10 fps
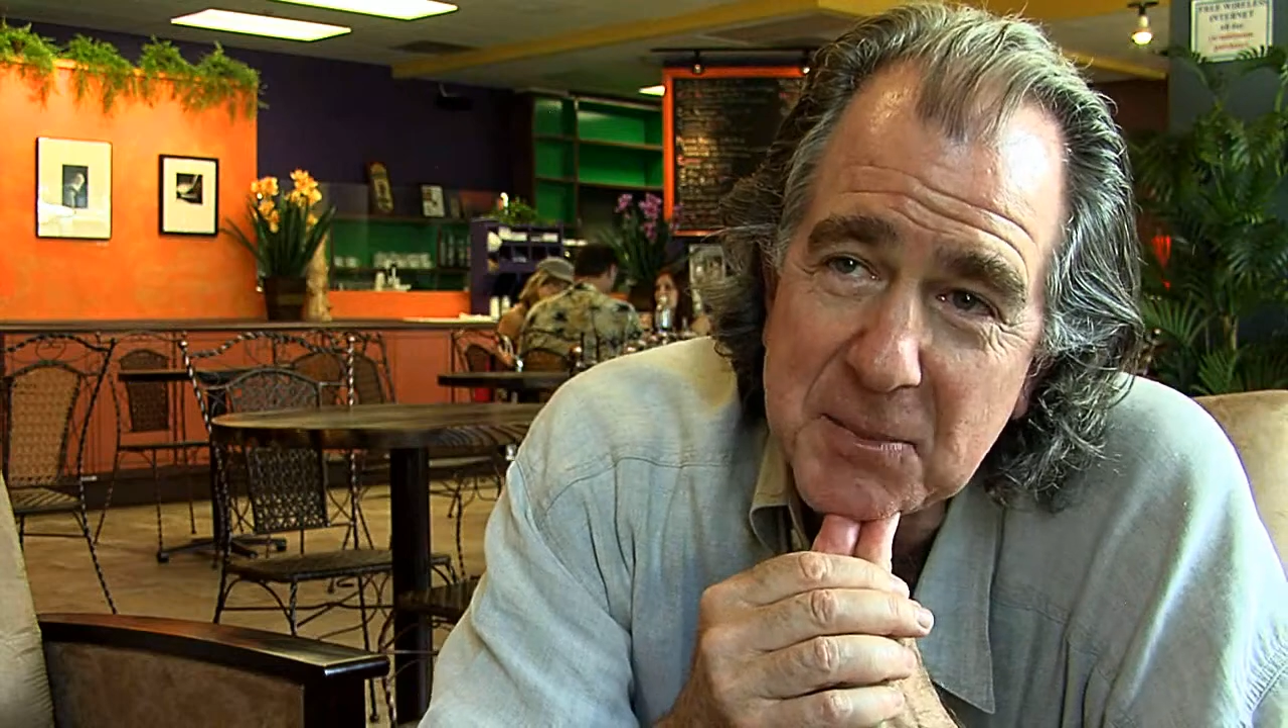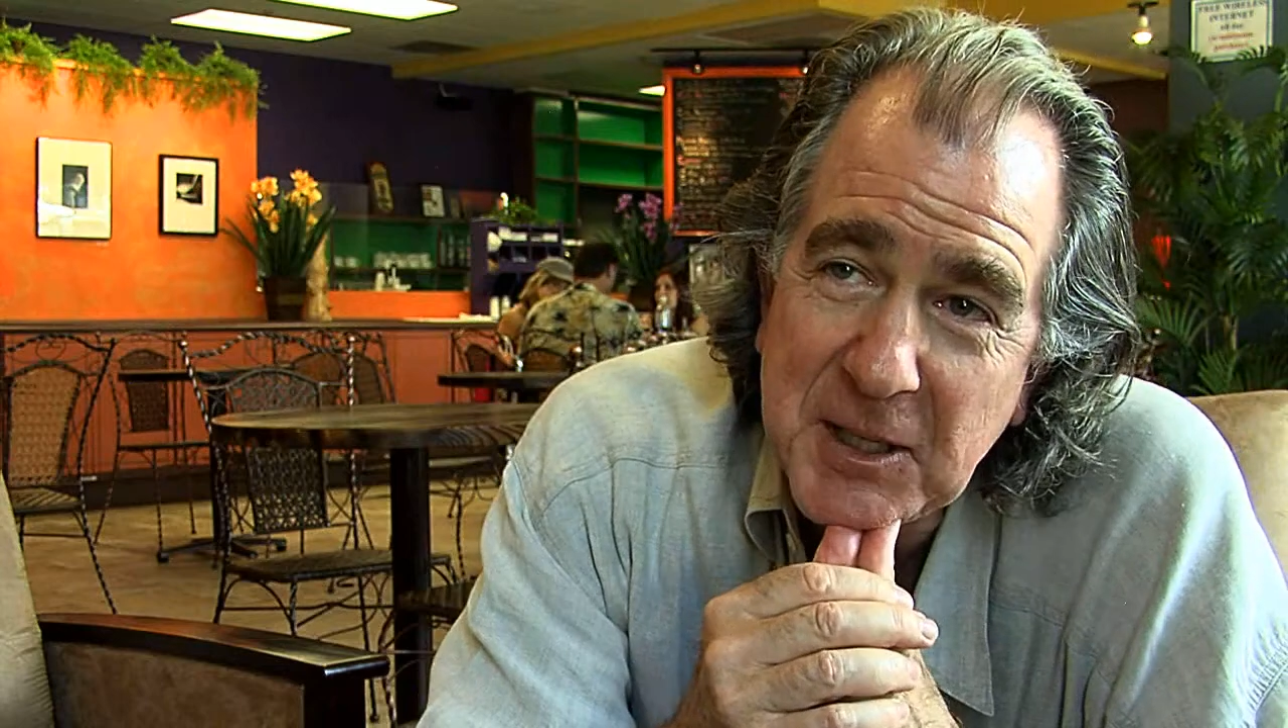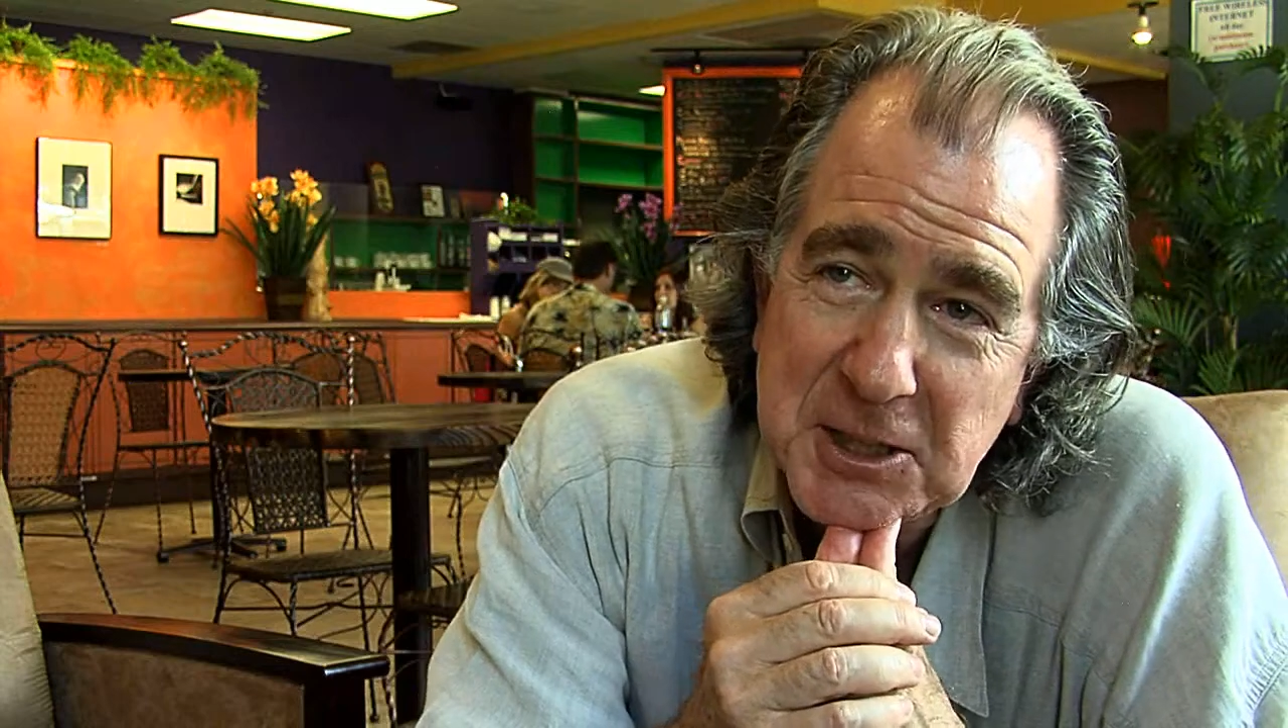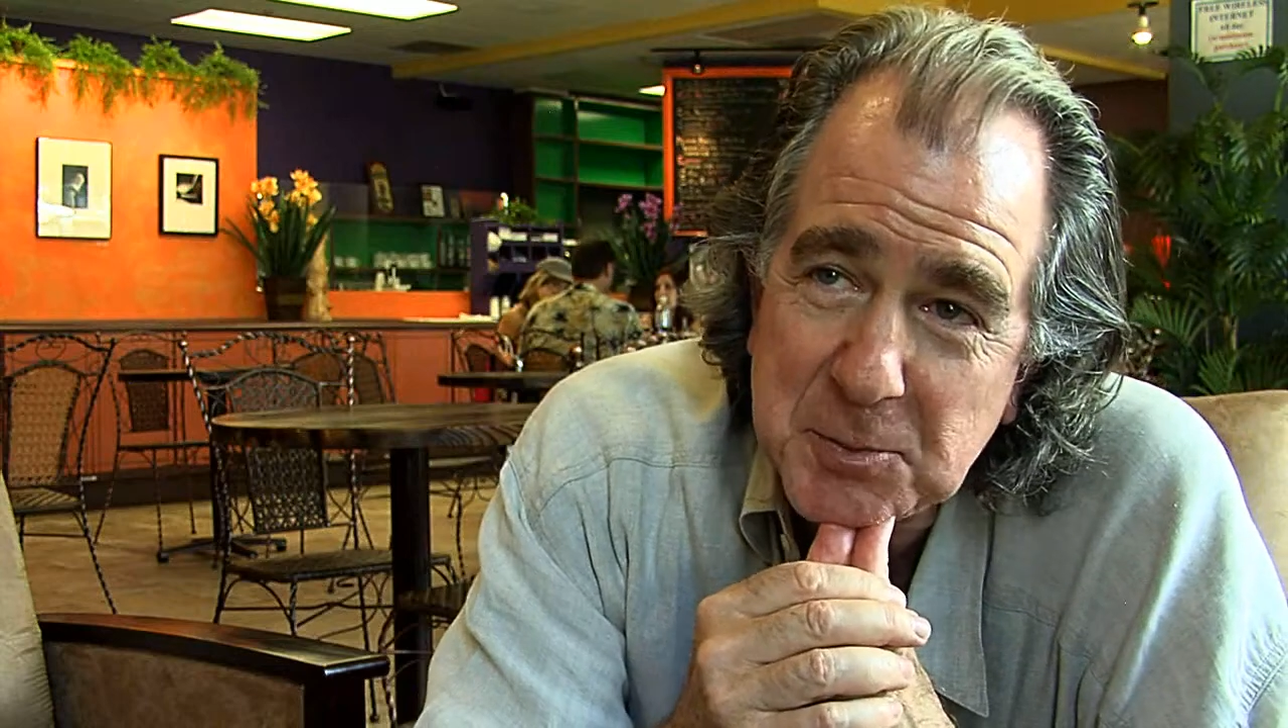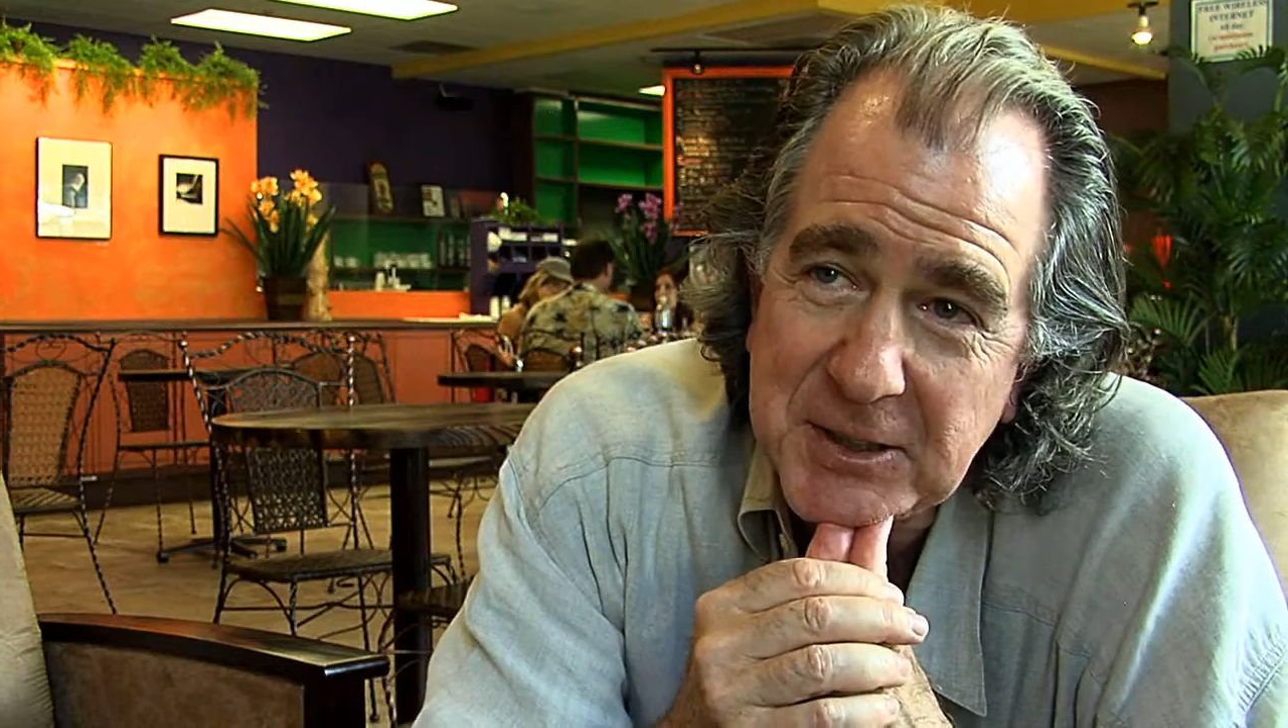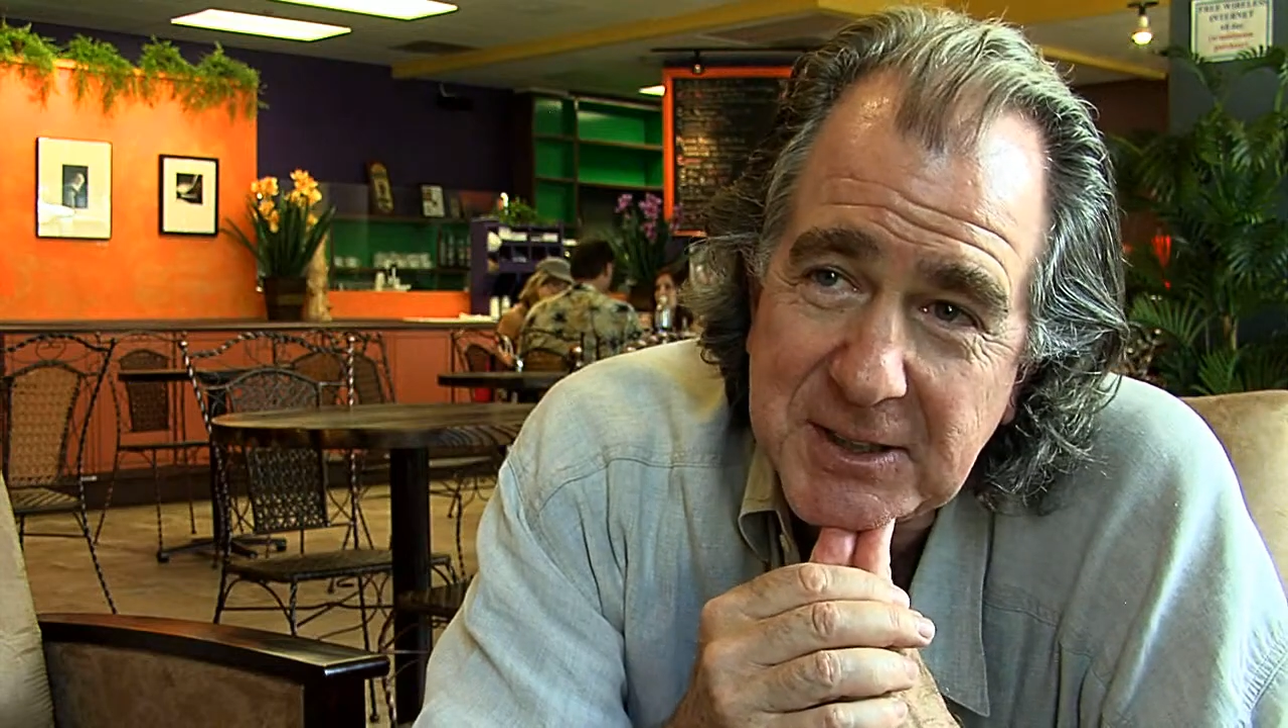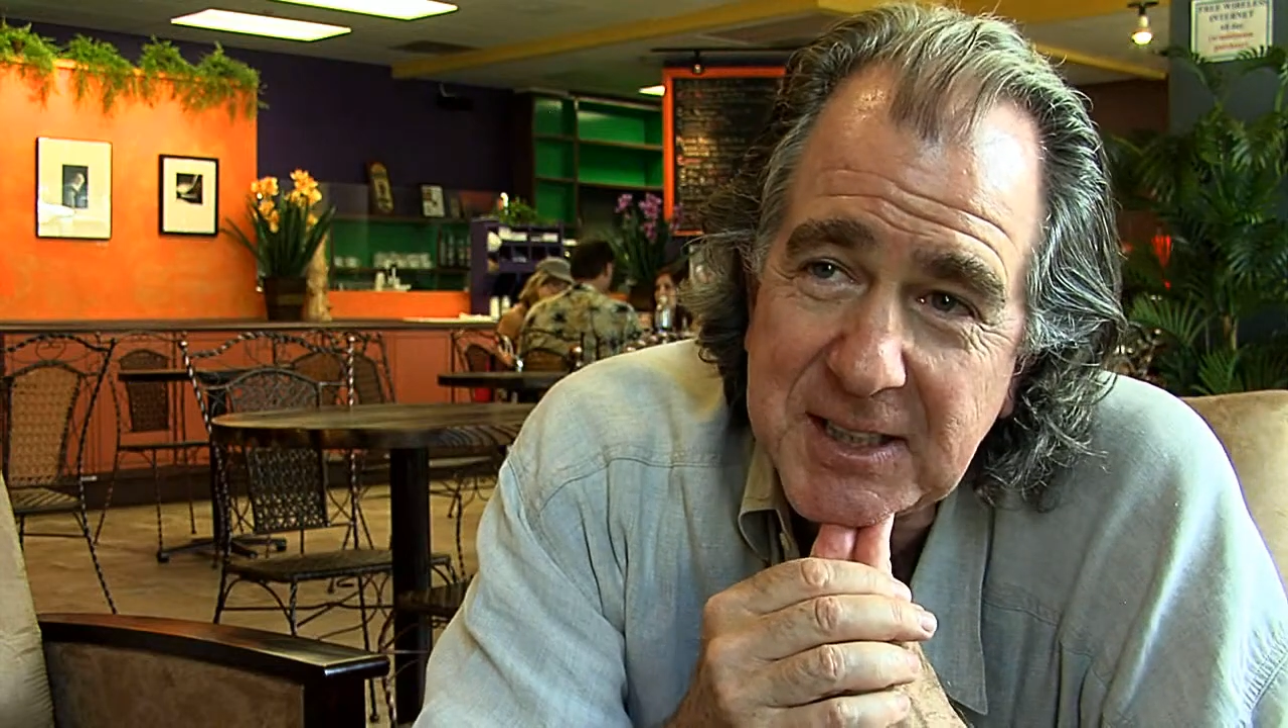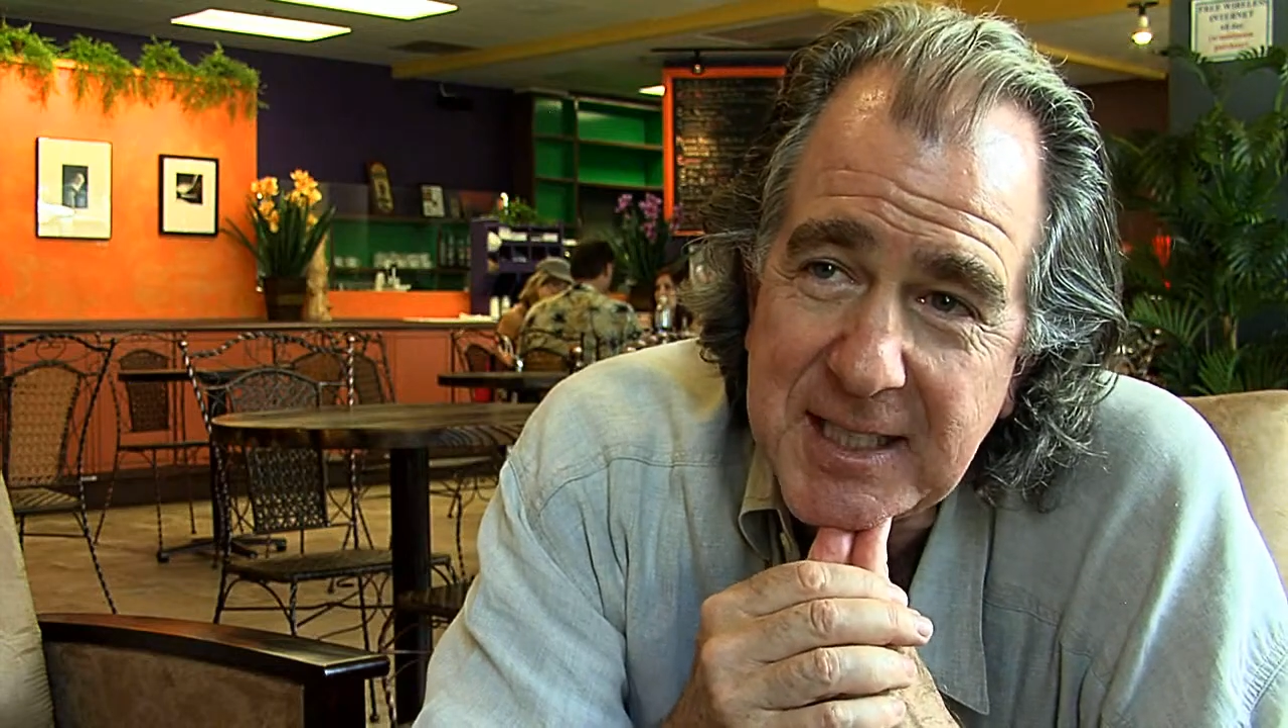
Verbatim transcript: my inspiration